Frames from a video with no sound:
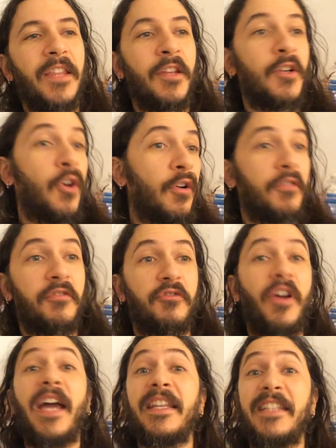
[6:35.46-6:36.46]
the girls
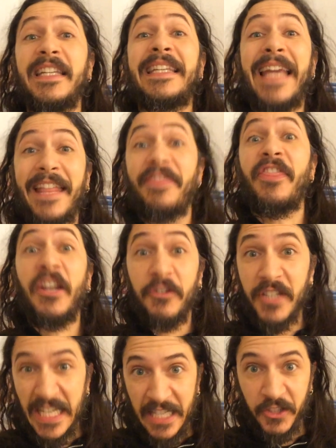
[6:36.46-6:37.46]
trying to get
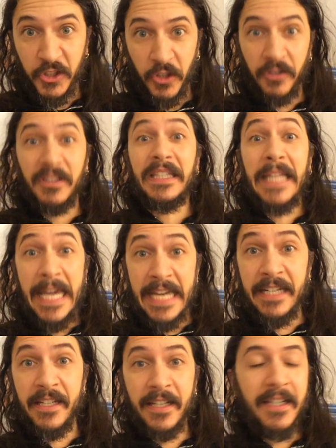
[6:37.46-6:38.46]
their teacher
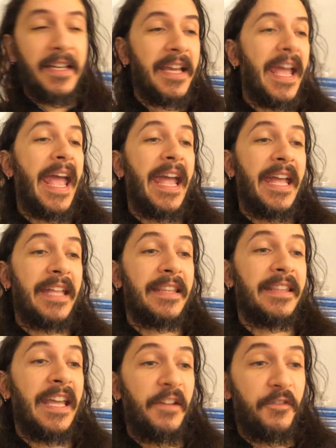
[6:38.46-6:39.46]
laid,
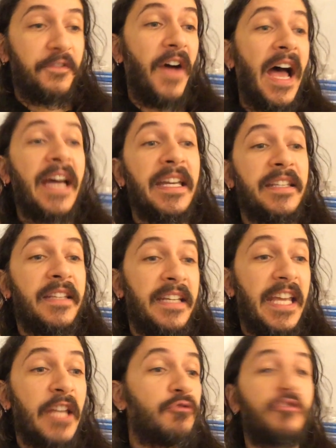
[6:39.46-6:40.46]
and they find
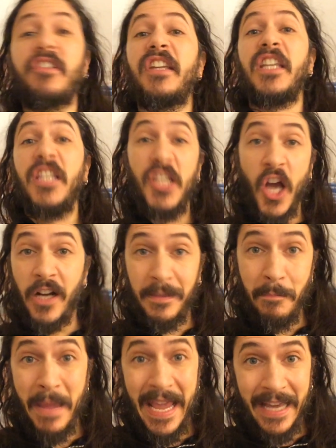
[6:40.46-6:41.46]
an interesting
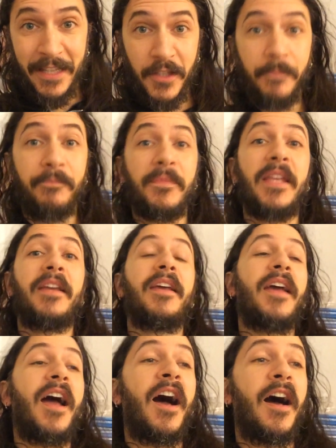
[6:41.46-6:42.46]
young man.
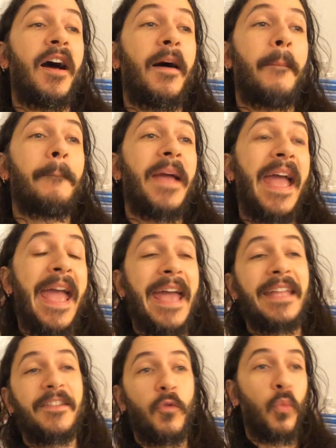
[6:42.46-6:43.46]

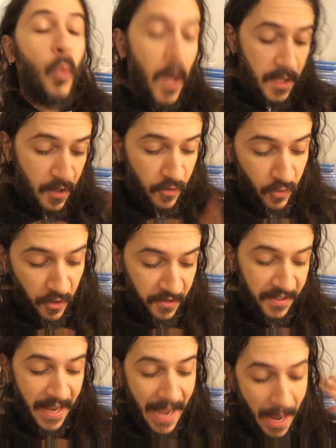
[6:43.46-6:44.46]
And what
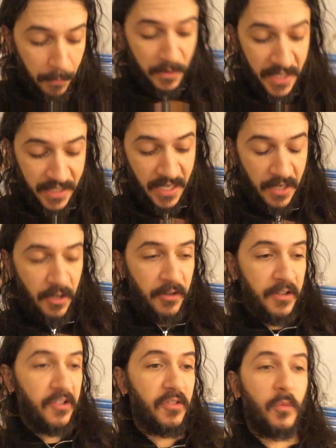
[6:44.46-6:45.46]
starts to happen in
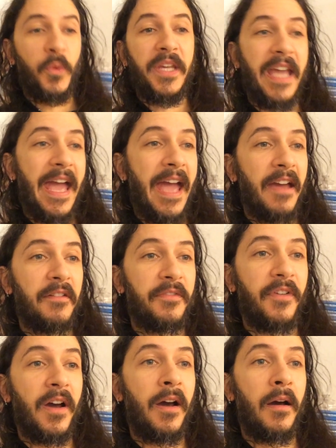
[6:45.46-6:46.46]
here is we
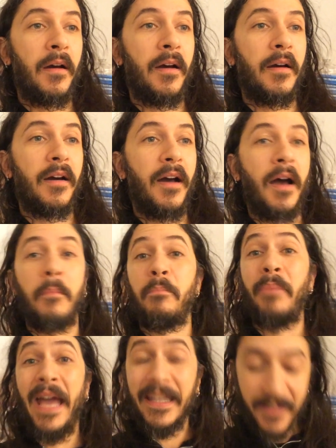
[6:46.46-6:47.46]
have a
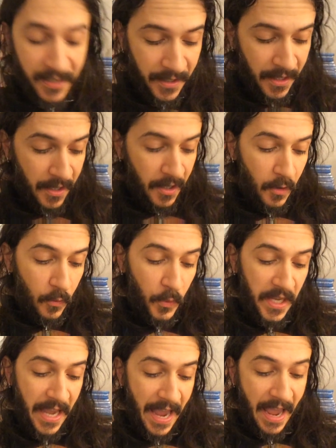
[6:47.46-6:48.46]
bet,
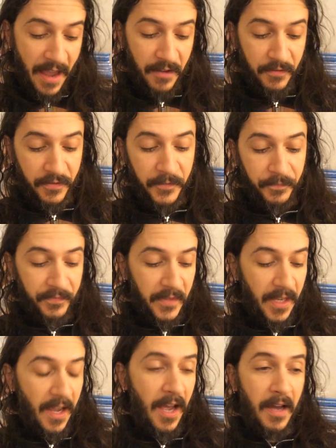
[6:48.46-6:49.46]
we have
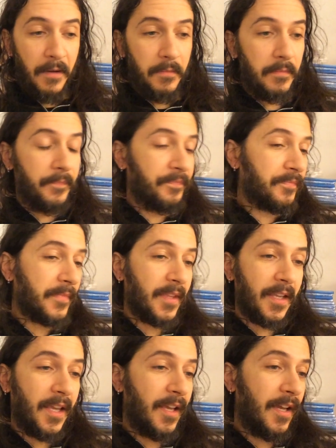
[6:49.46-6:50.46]

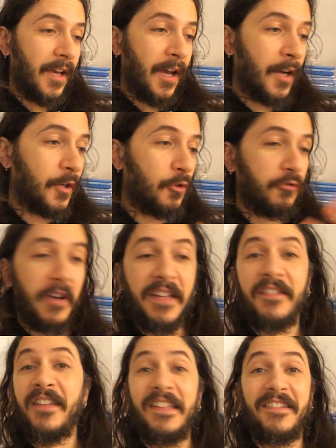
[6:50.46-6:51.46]
a
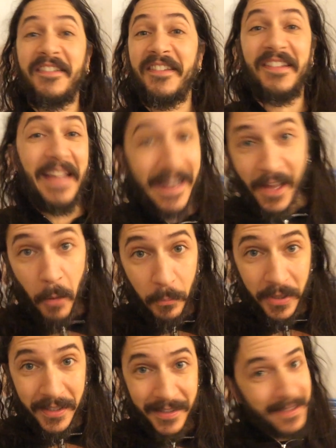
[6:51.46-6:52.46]
crazy
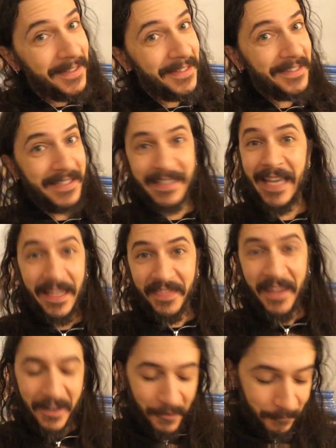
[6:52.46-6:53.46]
setup to
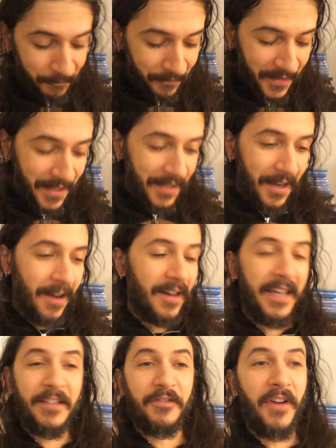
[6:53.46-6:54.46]
get there,
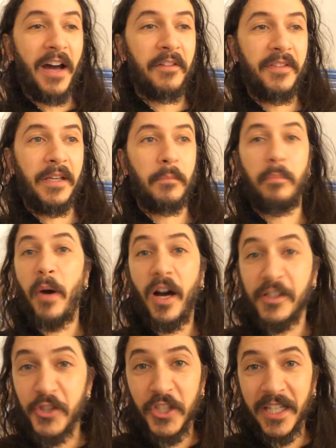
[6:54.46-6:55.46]
involving
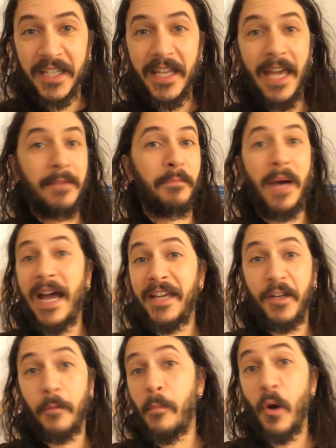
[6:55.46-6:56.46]
punching and
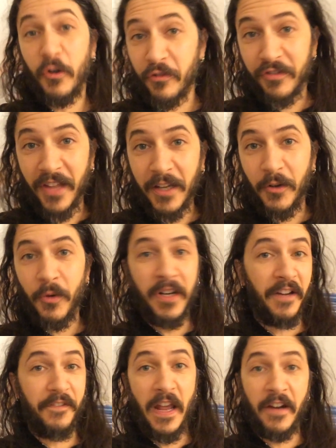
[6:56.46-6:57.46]
buying a
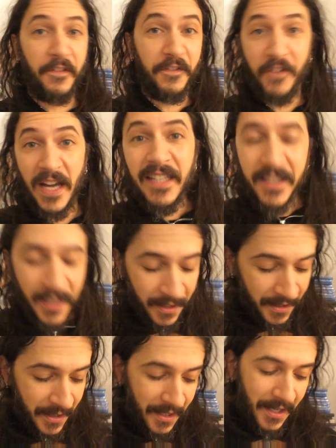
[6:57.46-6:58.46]
motorcycle in a fight.
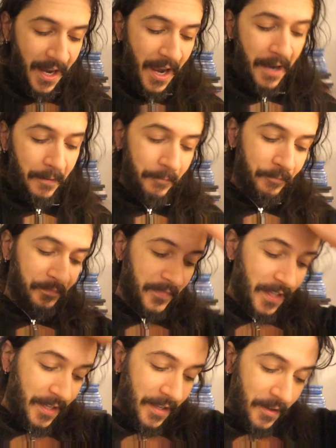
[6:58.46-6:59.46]

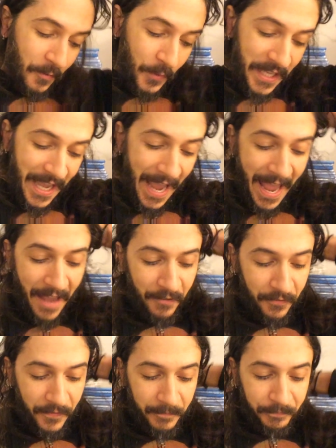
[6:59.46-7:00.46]
We
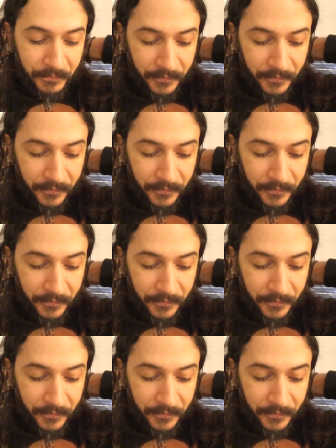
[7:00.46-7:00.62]
have